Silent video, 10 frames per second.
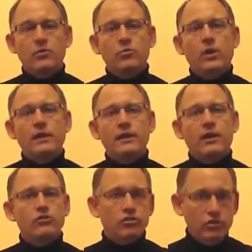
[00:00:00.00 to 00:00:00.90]
Write
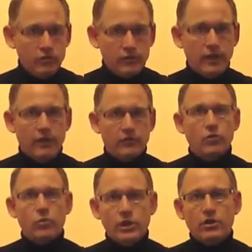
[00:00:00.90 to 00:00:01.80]
down Tuesday's
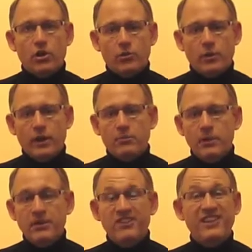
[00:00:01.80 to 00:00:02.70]
recall rate.
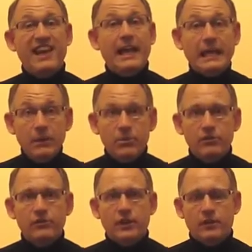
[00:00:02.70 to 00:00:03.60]
Maybe it's
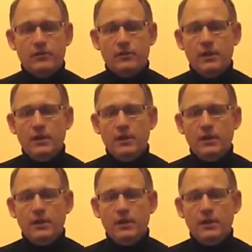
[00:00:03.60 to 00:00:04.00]
80%.